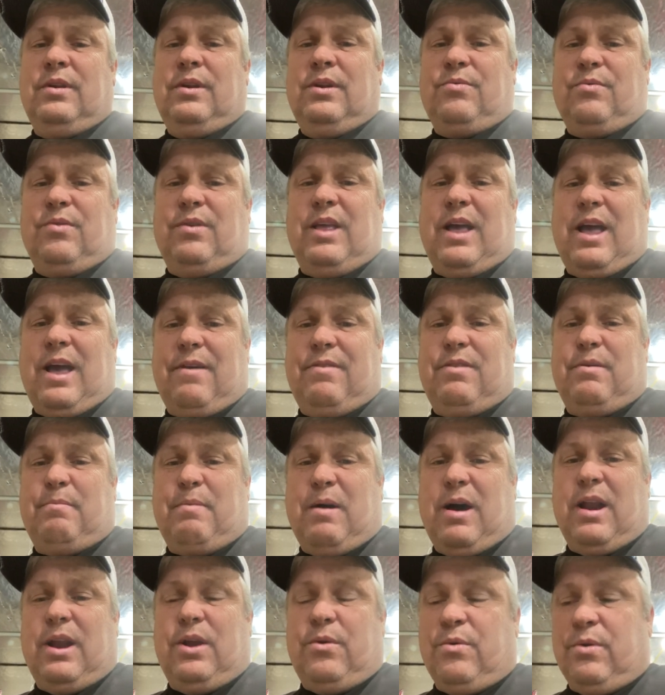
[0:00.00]
where they have the
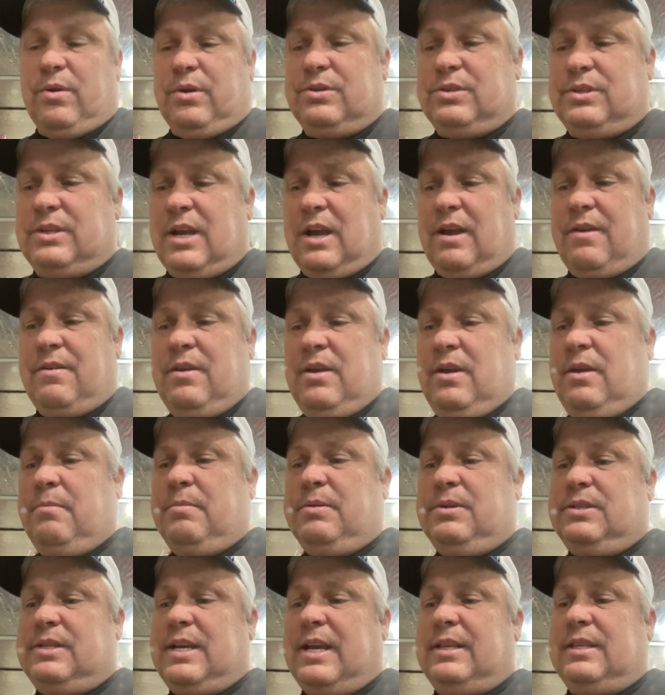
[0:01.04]
bodywork stuff. But
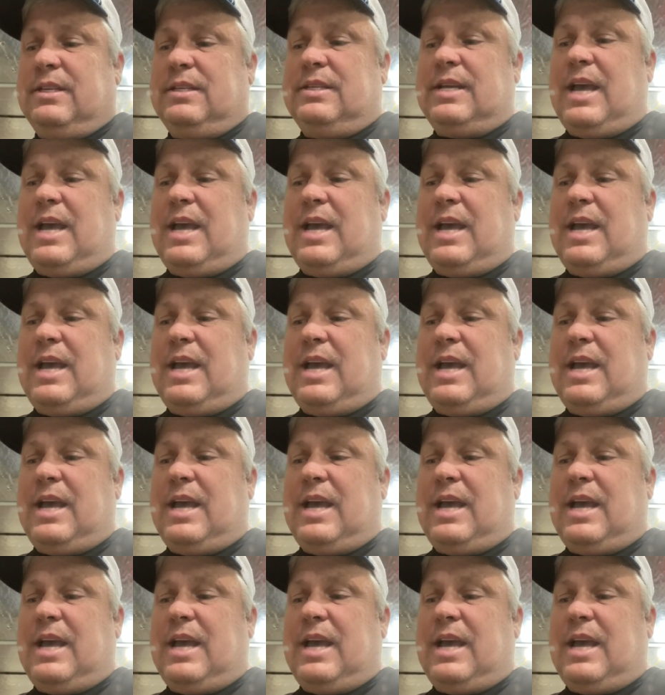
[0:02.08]
you take the